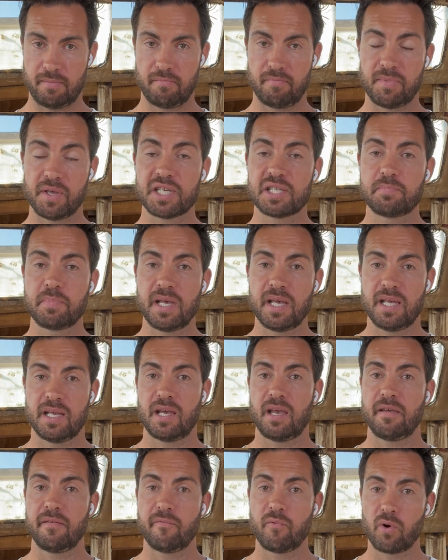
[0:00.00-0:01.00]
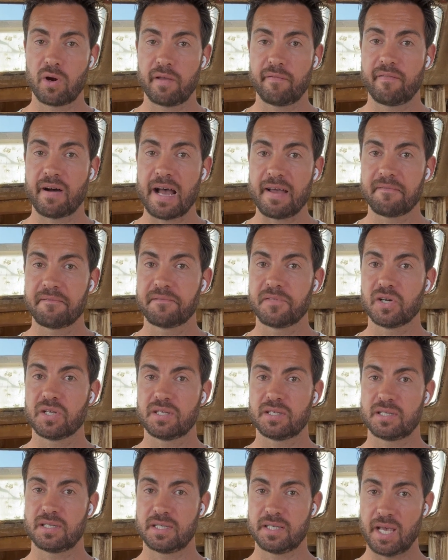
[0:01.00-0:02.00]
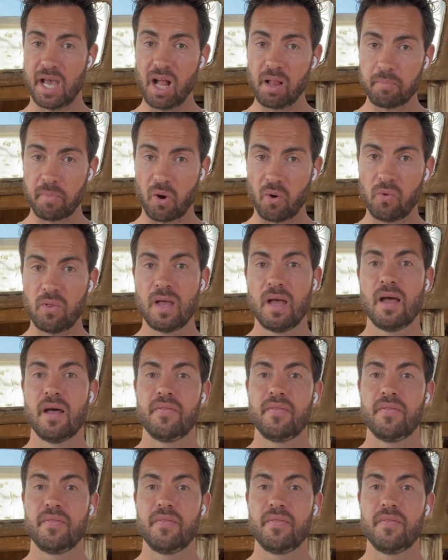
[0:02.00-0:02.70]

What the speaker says: This being a 45-foot sailboat,